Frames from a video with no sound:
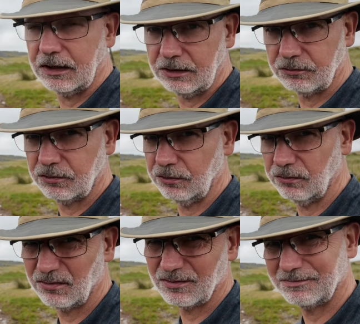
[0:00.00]

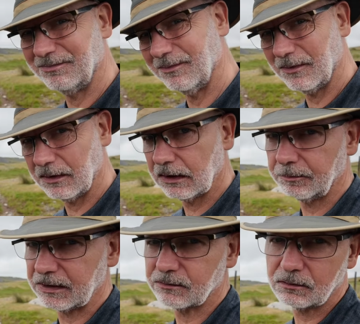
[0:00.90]
introduce little
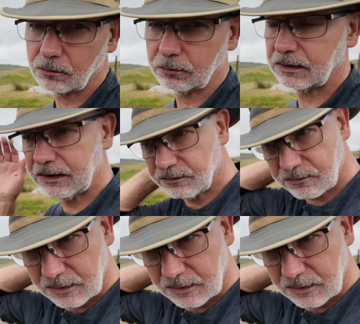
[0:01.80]
bits of noise